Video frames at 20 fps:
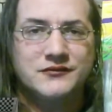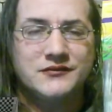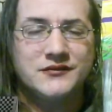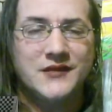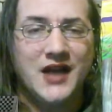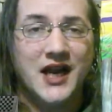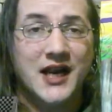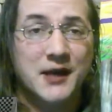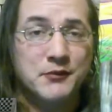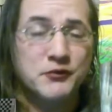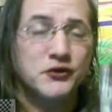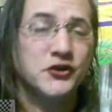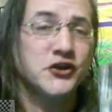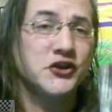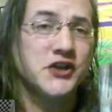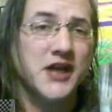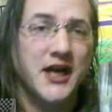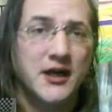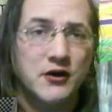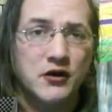I
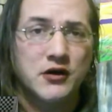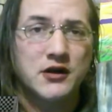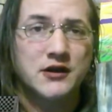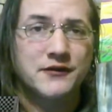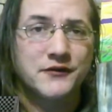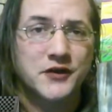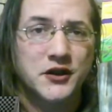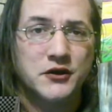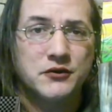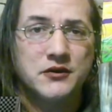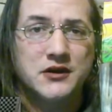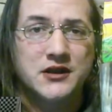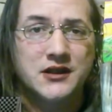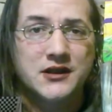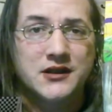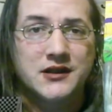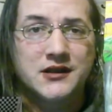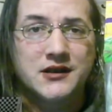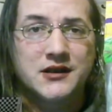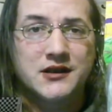appreciate all of you,
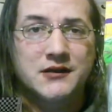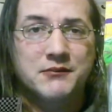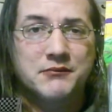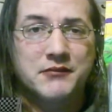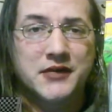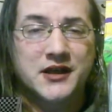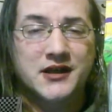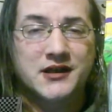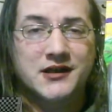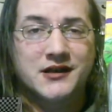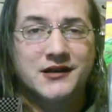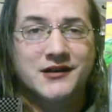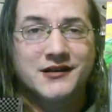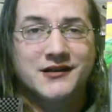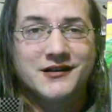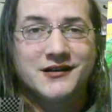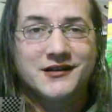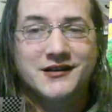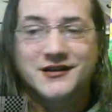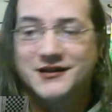but
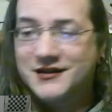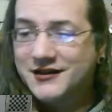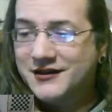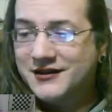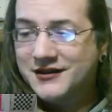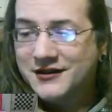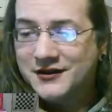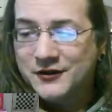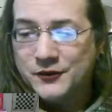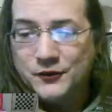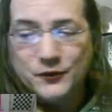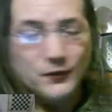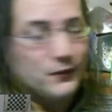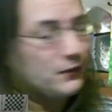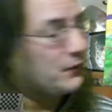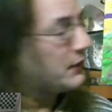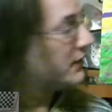with